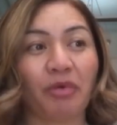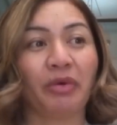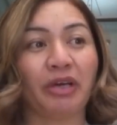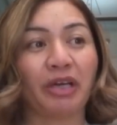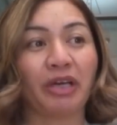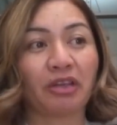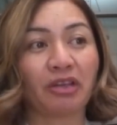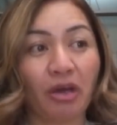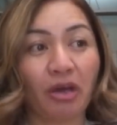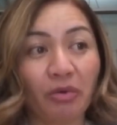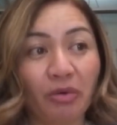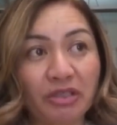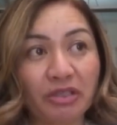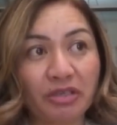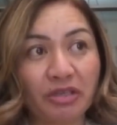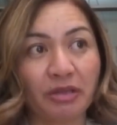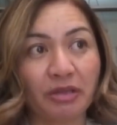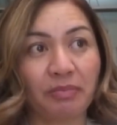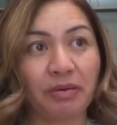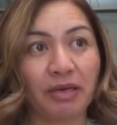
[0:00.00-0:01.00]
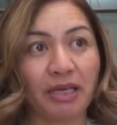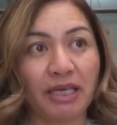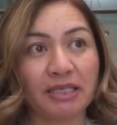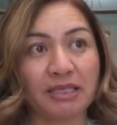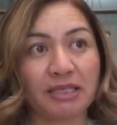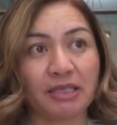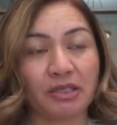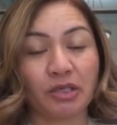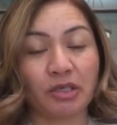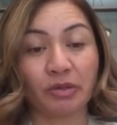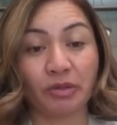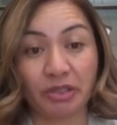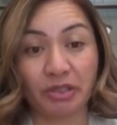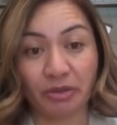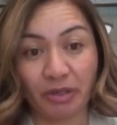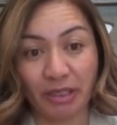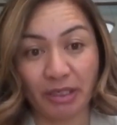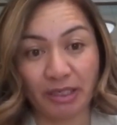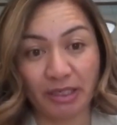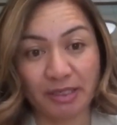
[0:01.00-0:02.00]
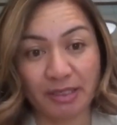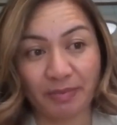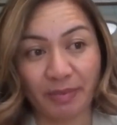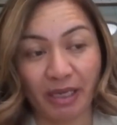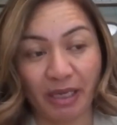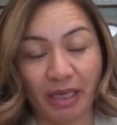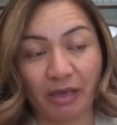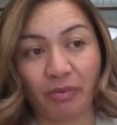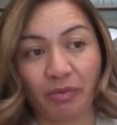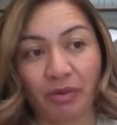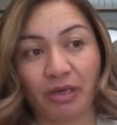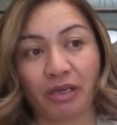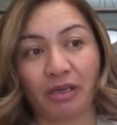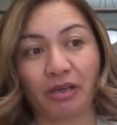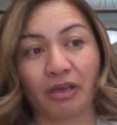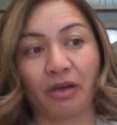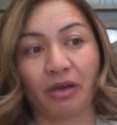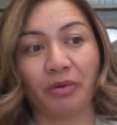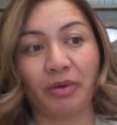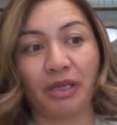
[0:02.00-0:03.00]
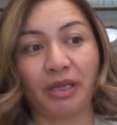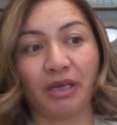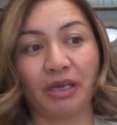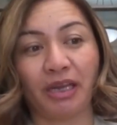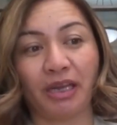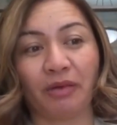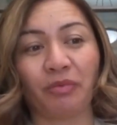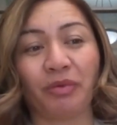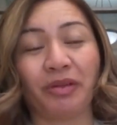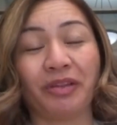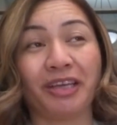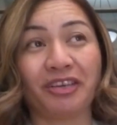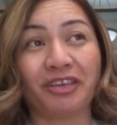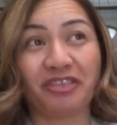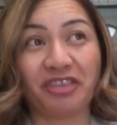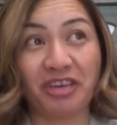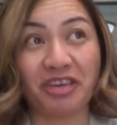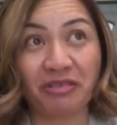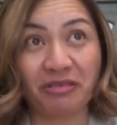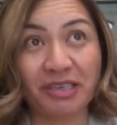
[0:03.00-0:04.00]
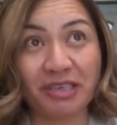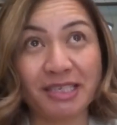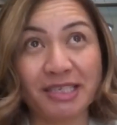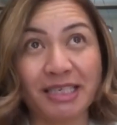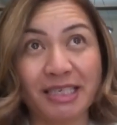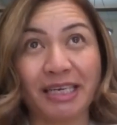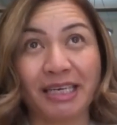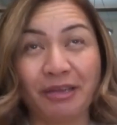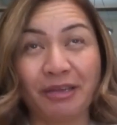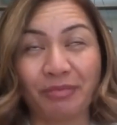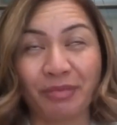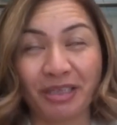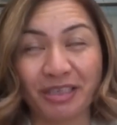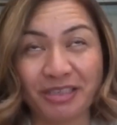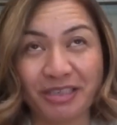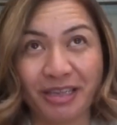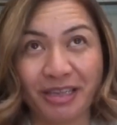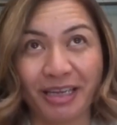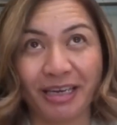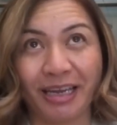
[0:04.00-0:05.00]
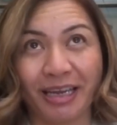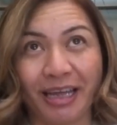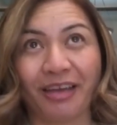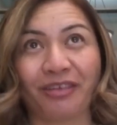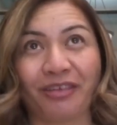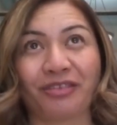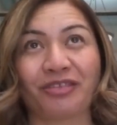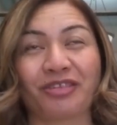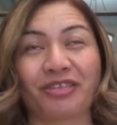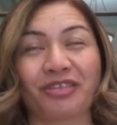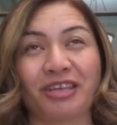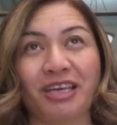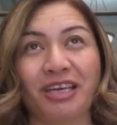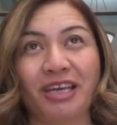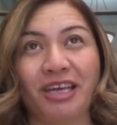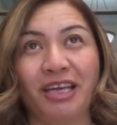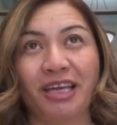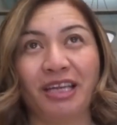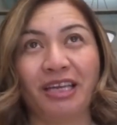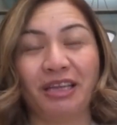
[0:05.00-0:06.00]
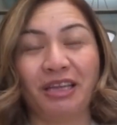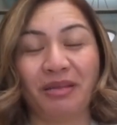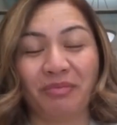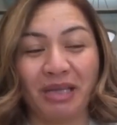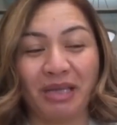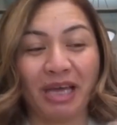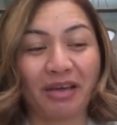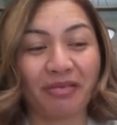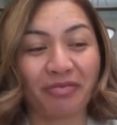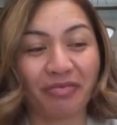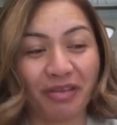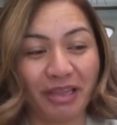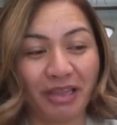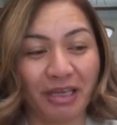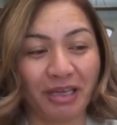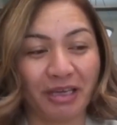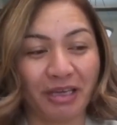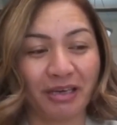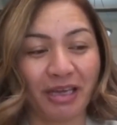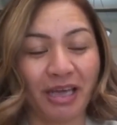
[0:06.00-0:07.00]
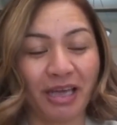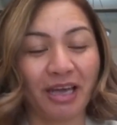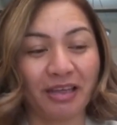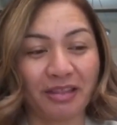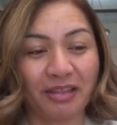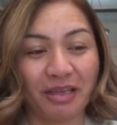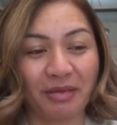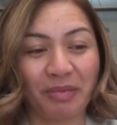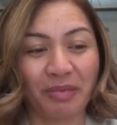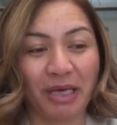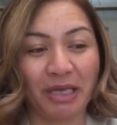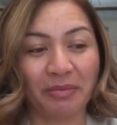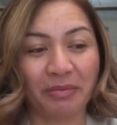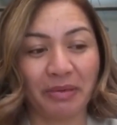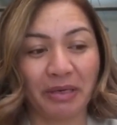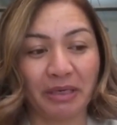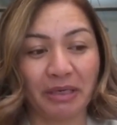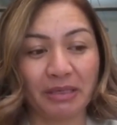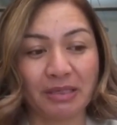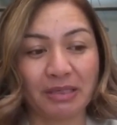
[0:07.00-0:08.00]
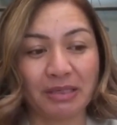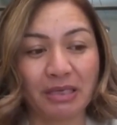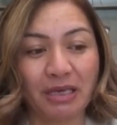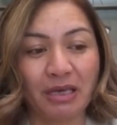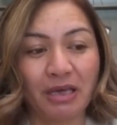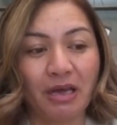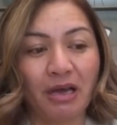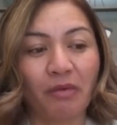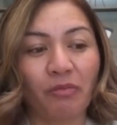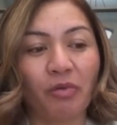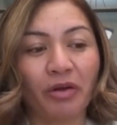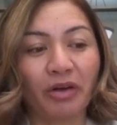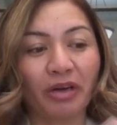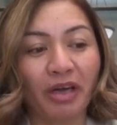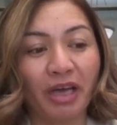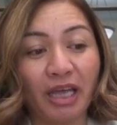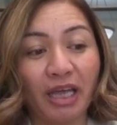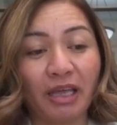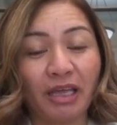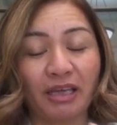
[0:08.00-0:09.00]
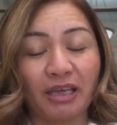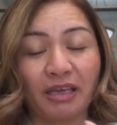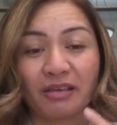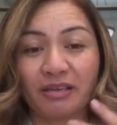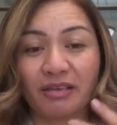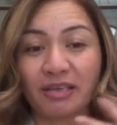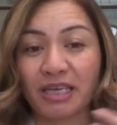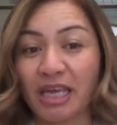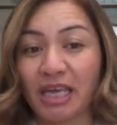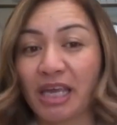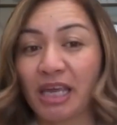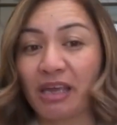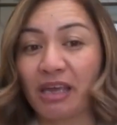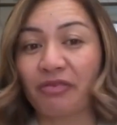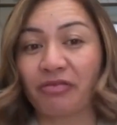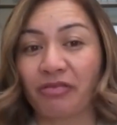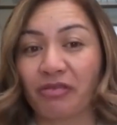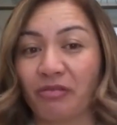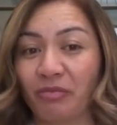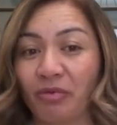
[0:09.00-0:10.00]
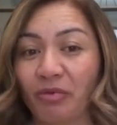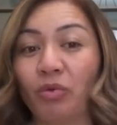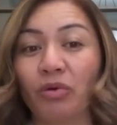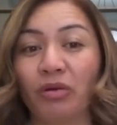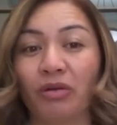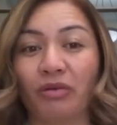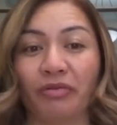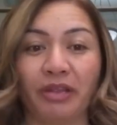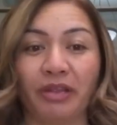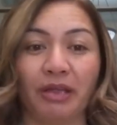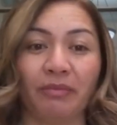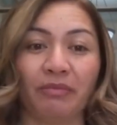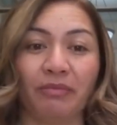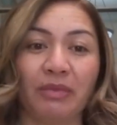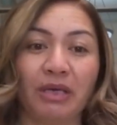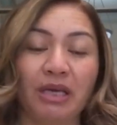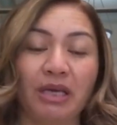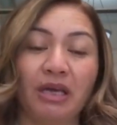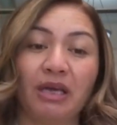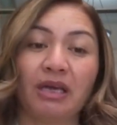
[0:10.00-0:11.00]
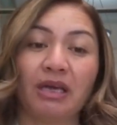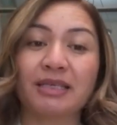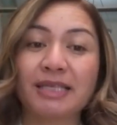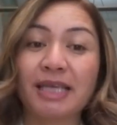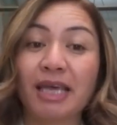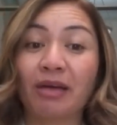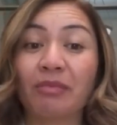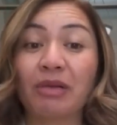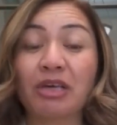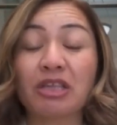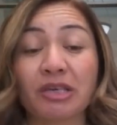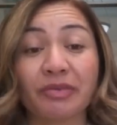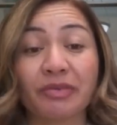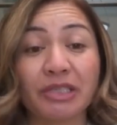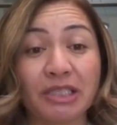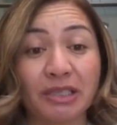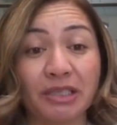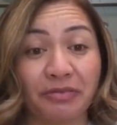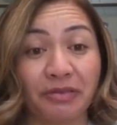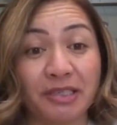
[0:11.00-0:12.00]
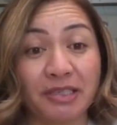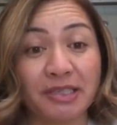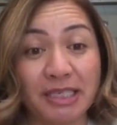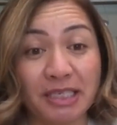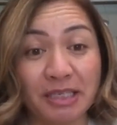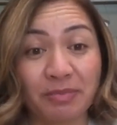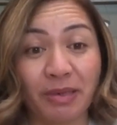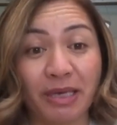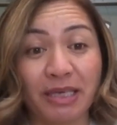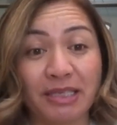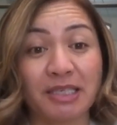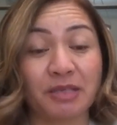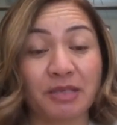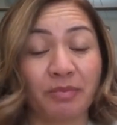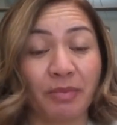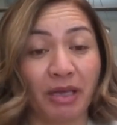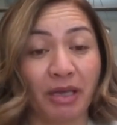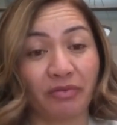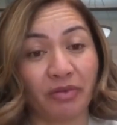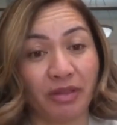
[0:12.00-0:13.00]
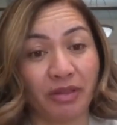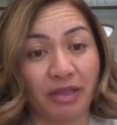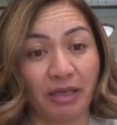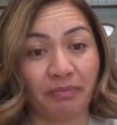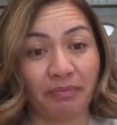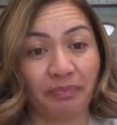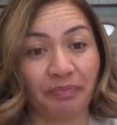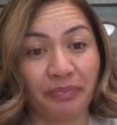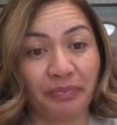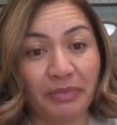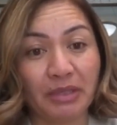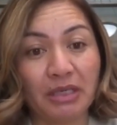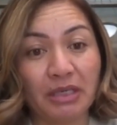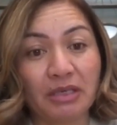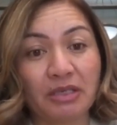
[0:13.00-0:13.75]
But when I go into the places who are doing this mahi, when I go in and when they generously let me into their lounge, let me awhi there and hug their babies, what I hear from all of them is how much of a difference these places make for them.